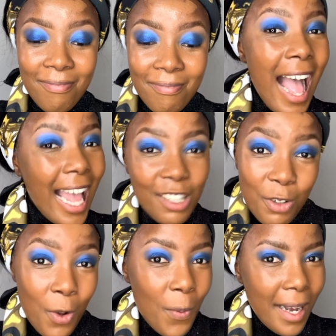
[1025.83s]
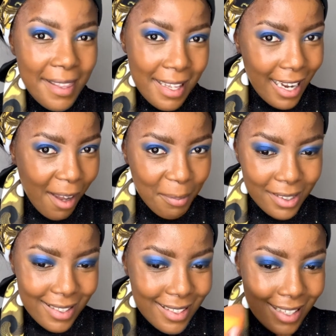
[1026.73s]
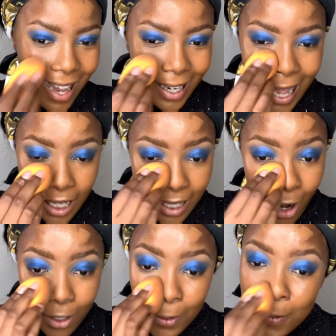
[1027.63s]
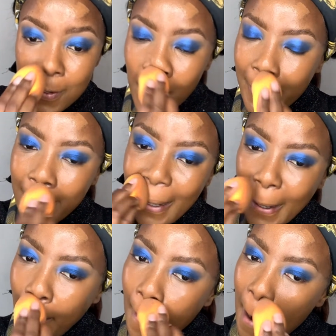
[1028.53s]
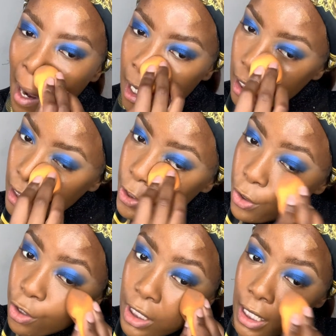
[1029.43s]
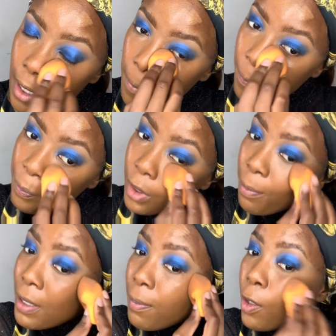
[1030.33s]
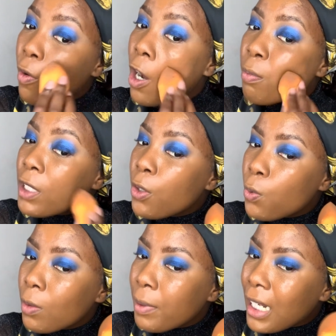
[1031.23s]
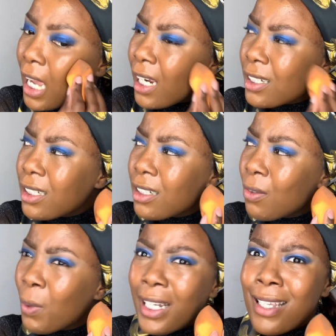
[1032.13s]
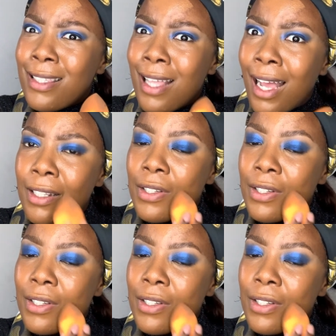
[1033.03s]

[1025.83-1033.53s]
I don't know why that happens, and I can't control it. Like it's usually the people around me who will be like, what is that?